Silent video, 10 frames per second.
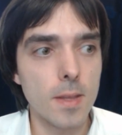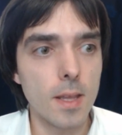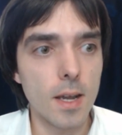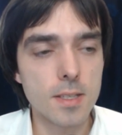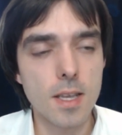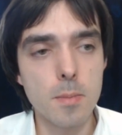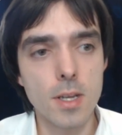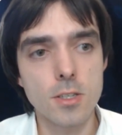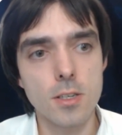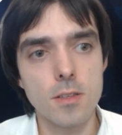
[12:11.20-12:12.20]
as I
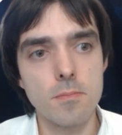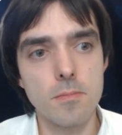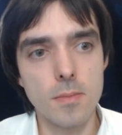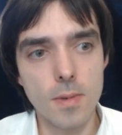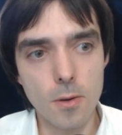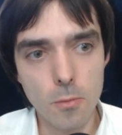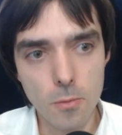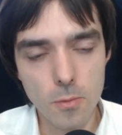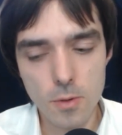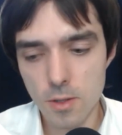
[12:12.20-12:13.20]
mentioned,
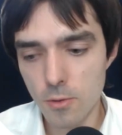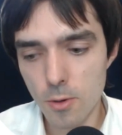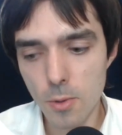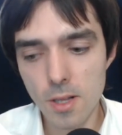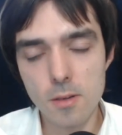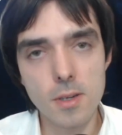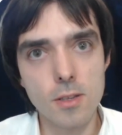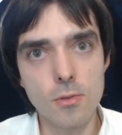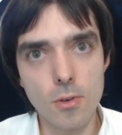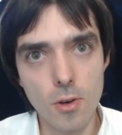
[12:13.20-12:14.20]
you are welcoming
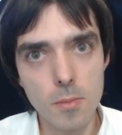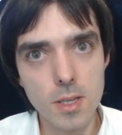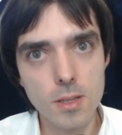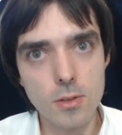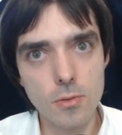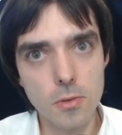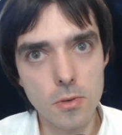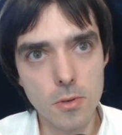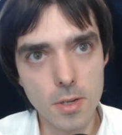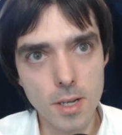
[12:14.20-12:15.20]
to comment,
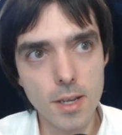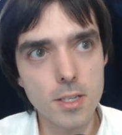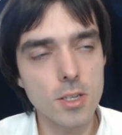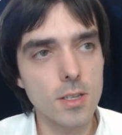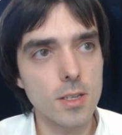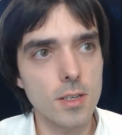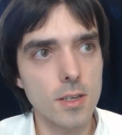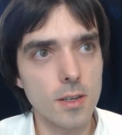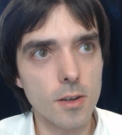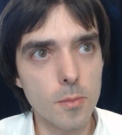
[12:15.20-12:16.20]
to engage in
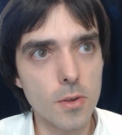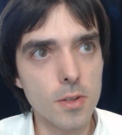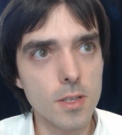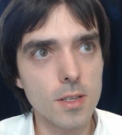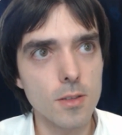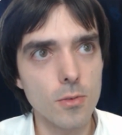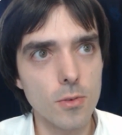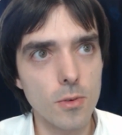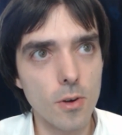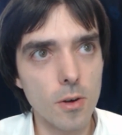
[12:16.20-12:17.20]
a community,
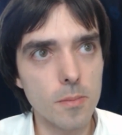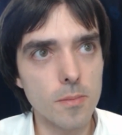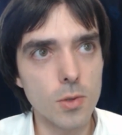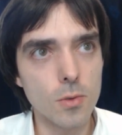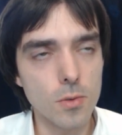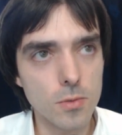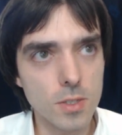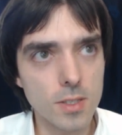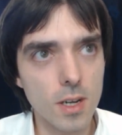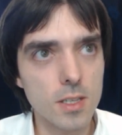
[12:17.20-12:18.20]
to
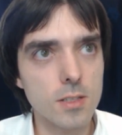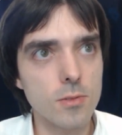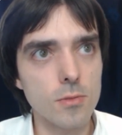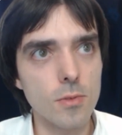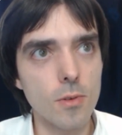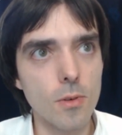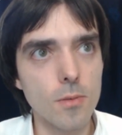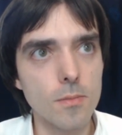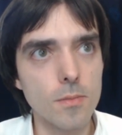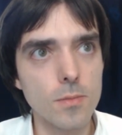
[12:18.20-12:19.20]
discuss
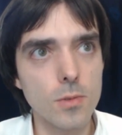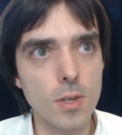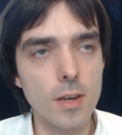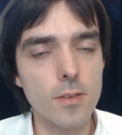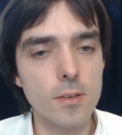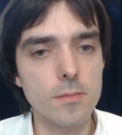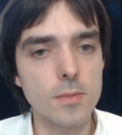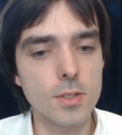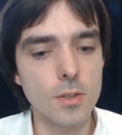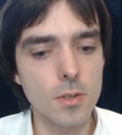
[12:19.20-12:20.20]
together.
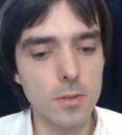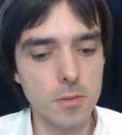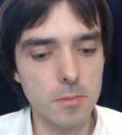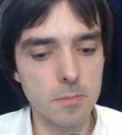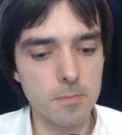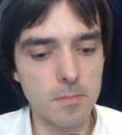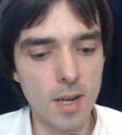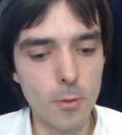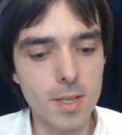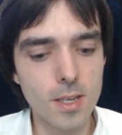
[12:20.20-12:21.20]
So
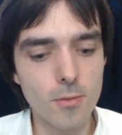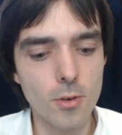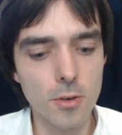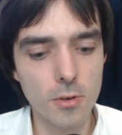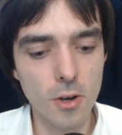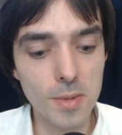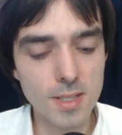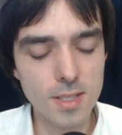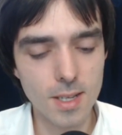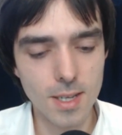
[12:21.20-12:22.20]
I'm waiting for your
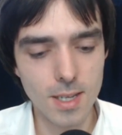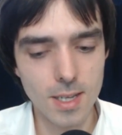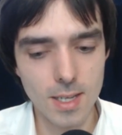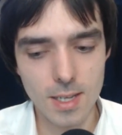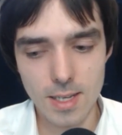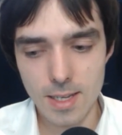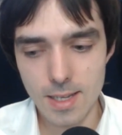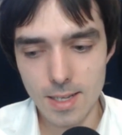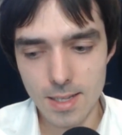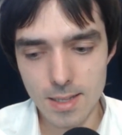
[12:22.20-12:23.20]
comments,
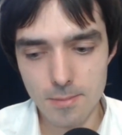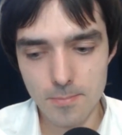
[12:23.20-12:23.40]
and